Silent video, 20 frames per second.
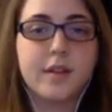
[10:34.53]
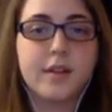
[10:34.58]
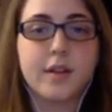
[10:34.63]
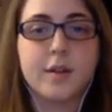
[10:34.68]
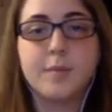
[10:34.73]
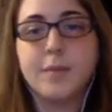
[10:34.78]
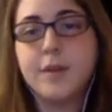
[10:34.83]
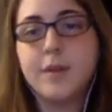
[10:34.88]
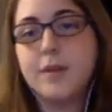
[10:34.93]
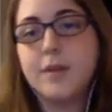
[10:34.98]

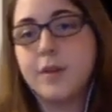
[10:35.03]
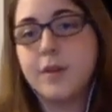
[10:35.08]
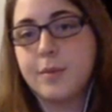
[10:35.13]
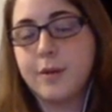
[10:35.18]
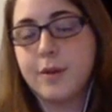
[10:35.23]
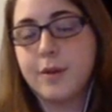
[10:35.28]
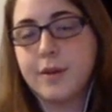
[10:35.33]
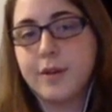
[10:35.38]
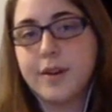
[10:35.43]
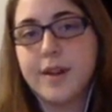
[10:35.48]
computer
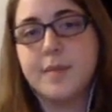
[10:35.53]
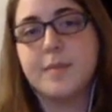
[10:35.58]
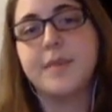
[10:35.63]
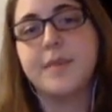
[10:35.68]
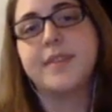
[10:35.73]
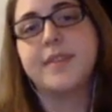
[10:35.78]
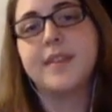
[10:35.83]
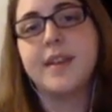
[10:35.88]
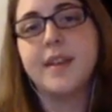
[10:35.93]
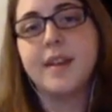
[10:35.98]

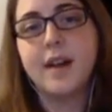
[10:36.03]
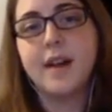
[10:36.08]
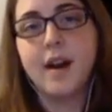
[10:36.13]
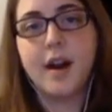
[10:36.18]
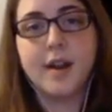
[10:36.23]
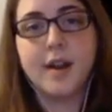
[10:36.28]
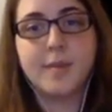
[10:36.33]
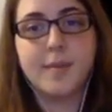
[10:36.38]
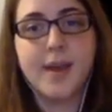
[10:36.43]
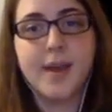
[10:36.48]
programs that
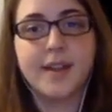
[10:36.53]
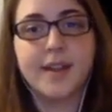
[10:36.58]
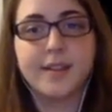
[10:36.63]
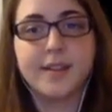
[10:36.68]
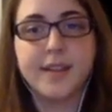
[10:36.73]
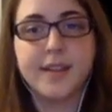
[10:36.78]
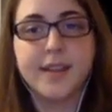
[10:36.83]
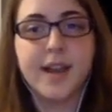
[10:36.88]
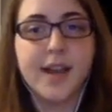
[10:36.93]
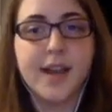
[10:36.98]

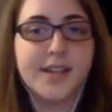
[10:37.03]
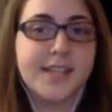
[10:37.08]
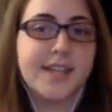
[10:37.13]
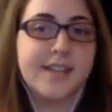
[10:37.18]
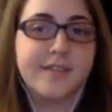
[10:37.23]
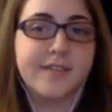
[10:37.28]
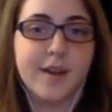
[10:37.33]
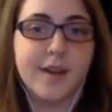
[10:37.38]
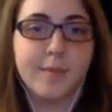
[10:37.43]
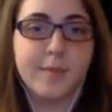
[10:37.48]
automatically
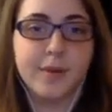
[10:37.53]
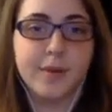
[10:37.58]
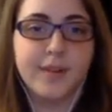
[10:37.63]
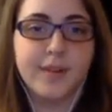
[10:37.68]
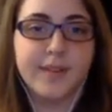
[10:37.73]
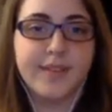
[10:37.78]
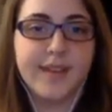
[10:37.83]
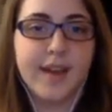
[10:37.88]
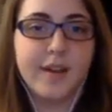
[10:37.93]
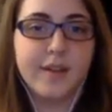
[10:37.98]
identify
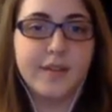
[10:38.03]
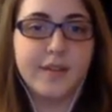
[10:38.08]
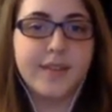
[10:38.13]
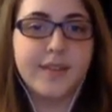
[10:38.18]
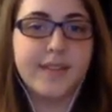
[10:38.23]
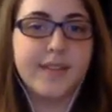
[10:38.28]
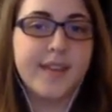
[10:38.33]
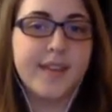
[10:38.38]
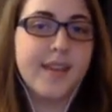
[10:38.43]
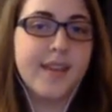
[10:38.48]
bird
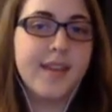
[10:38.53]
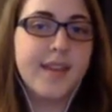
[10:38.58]
sounds.